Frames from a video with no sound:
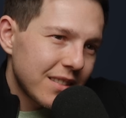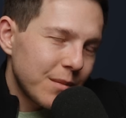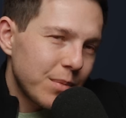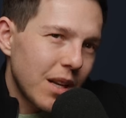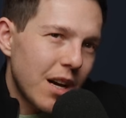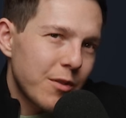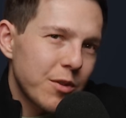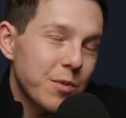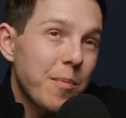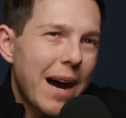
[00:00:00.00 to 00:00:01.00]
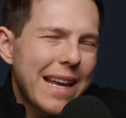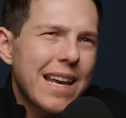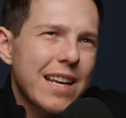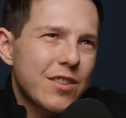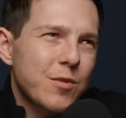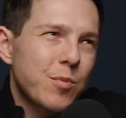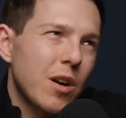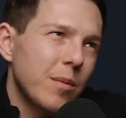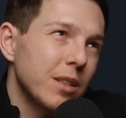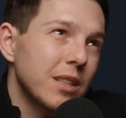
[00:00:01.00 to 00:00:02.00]
A blonde roast. My guess is
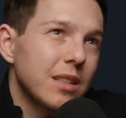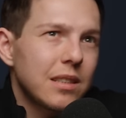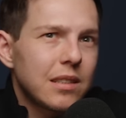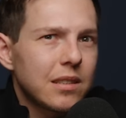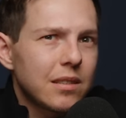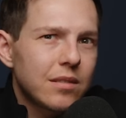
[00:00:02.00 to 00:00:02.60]
probably